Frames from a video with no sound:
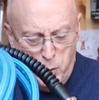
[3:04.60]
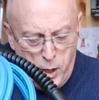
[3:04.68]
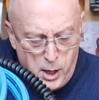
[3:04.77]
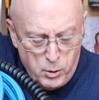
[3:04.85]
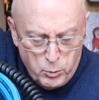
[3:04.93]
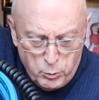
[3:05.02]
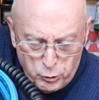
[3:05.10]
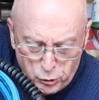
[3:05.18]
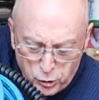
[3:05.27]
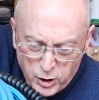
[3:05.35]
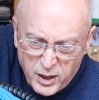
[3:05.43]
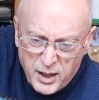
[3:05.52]
hose
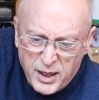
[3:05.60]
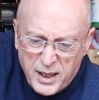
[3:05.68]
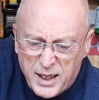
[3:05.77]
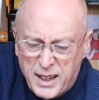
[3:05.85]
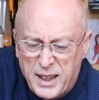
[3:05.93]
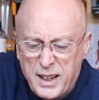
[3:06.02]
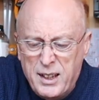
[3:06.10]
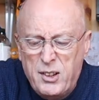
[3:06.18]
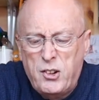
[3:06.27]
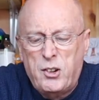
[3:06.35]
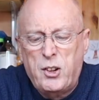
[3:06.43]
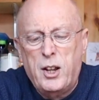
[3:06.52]

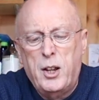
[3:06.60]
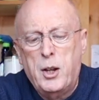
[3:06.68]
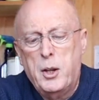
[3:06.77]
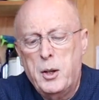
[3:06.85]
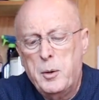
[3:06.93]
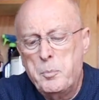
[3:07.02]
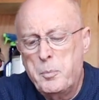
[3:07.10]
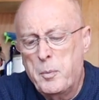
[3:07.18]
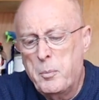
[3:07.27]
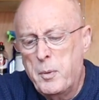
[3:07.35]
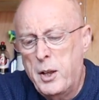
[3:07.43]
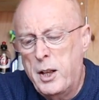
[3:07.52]
is
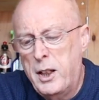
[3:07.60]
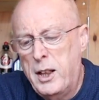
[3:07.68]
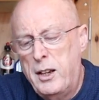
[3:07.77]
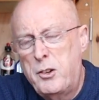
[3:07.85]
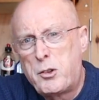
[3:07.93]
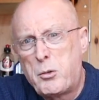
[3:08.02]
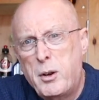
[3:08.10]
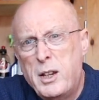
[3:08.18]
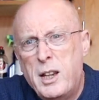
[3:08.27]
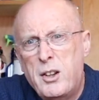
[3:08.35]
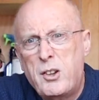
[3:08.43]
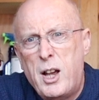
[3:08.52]
at least 3
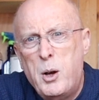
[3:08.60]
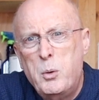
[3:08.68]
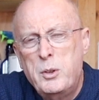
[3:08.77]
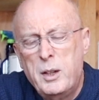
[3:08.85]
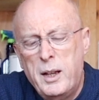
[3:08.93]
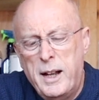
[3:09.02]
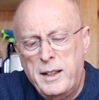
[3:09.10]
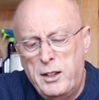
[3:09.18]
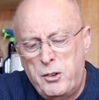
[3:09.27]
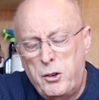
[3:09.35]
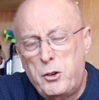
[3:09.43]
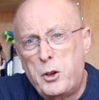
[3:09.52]
years old, and
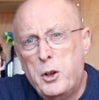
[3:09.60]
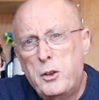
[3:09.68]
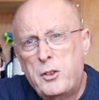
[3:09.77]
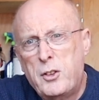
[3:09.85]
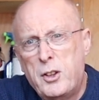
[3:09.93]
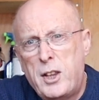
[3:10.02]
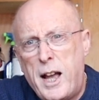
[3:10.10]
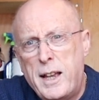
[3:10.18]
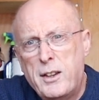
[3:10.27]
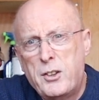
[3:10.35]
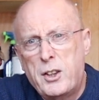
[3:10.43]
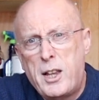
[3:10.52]
it's as good
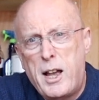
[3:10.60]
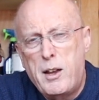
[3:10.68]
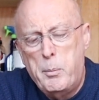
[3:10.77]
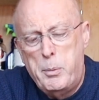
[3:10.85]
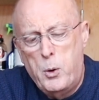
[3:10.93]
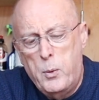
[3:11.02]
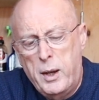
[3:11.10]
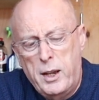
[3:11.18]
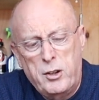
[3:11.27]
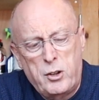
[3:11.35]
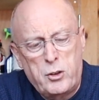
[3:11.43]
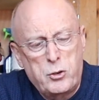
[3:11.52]
today as the day I bought it.
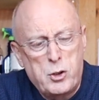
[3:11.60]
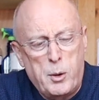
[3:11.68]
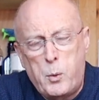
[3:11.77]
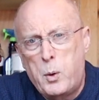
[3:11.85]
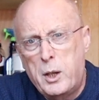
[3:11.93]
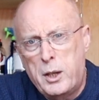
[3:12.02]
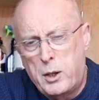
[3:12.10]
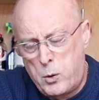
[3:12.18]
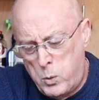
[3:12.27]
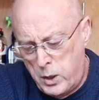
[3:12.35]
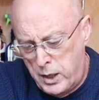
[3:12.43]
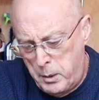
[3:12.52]
It's a top
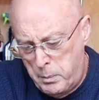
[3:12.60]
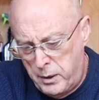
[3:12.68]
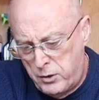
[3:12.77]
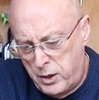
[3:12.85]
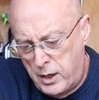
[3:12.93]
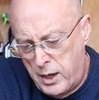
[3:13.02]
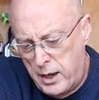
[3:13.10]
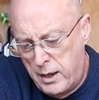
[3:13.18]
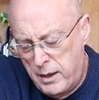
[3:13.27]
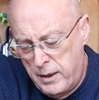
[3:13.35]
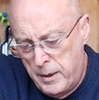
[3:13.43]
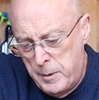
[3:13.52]
quality piece of kit.
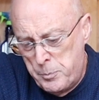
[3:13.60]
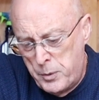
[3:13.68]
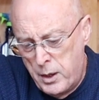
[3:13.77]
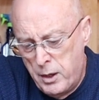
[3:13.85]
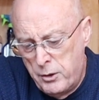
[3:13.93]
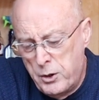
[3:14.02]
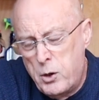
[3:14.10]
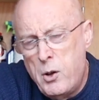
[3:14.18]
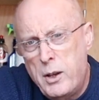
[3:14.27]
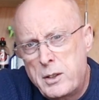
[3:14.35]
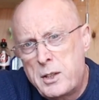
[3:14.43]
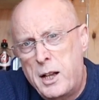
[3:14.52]
So I
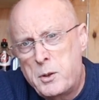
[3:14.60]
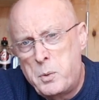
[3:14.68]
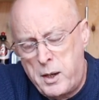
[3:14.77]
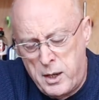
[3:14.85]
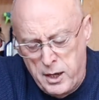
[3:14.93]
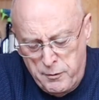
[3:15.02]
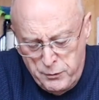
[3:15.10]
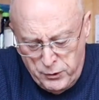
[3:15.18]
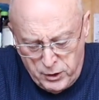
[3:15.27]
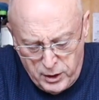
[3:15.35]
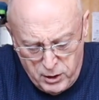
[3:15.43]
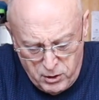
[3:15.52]
got in touch with Keith and
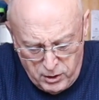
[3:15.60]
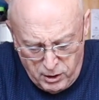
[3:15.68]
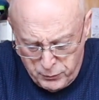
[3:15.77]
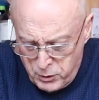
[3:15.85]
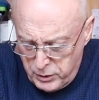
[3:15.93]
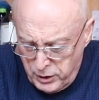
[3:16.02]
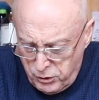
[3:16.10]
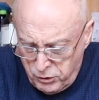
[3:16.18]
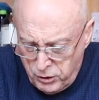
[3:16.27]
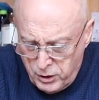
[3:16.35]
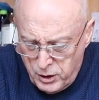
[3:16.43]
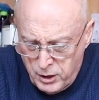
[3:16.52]
said, look, I've got this